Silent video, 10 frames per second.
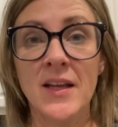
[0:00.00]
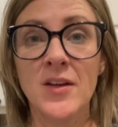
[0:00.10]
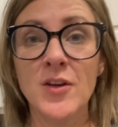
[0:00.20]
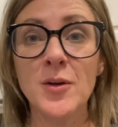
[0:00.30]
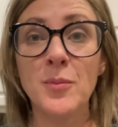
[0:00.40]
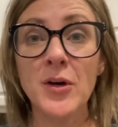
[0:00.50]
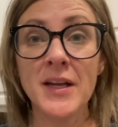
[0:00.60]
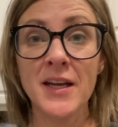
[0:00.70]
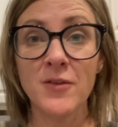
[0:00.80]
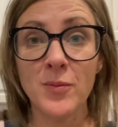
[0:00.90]
Good
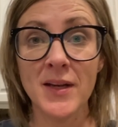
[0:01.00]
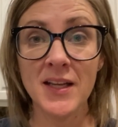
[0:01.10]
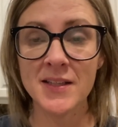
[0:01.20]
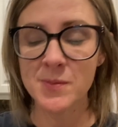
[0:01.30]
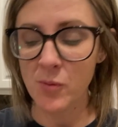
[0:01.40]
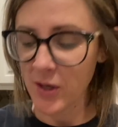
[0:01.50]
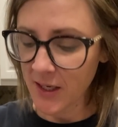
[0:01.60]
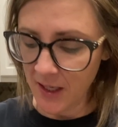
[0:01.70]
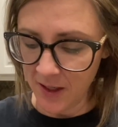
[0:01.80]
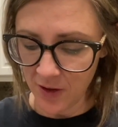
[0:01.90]
morning, everybody. It's
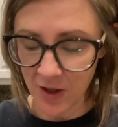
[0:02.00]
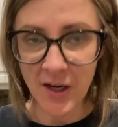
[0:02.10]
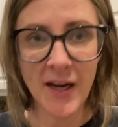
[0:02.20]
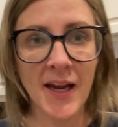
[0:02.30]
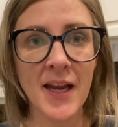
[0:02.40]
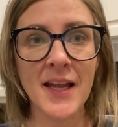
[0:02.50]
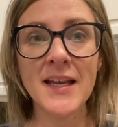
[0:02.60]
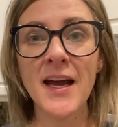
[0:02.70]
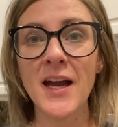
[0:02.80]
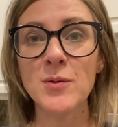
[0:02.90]
morning here,
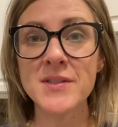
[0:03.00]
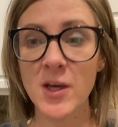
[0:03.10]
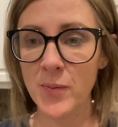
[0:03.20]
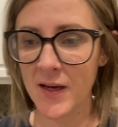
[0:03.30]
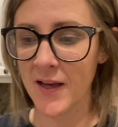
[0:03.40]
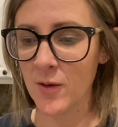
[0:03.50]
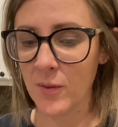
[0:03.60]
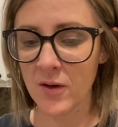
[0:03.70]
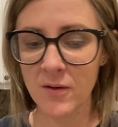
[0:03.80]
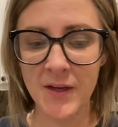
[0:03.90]
and I was up and at
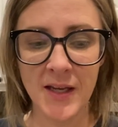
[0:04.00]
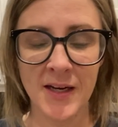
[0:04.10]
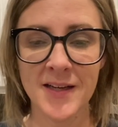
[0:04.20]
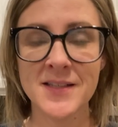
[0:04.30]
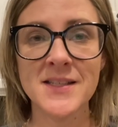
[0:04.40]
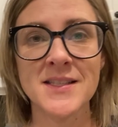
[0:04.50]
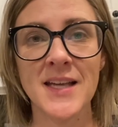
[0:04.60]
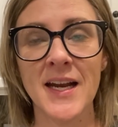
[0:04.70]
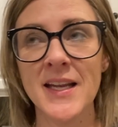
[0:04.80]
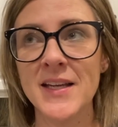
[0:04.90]
'em early, and I
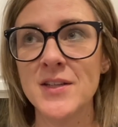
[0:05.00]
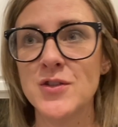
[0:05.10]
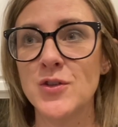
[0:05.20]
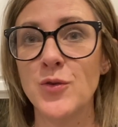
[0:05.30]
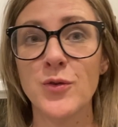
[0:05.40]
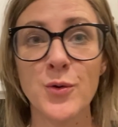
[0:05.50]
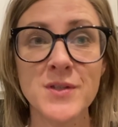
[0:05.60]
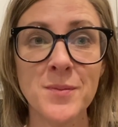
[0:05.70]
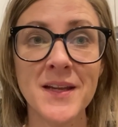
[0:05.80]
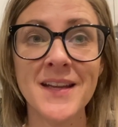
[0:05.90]
decided to throw
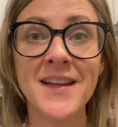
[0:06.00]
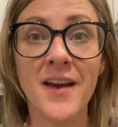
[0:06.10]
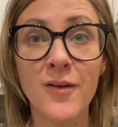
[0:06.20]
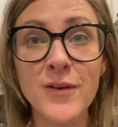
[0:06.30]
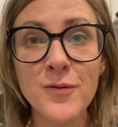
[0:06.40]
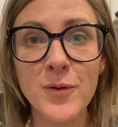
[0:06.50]
something in the oven for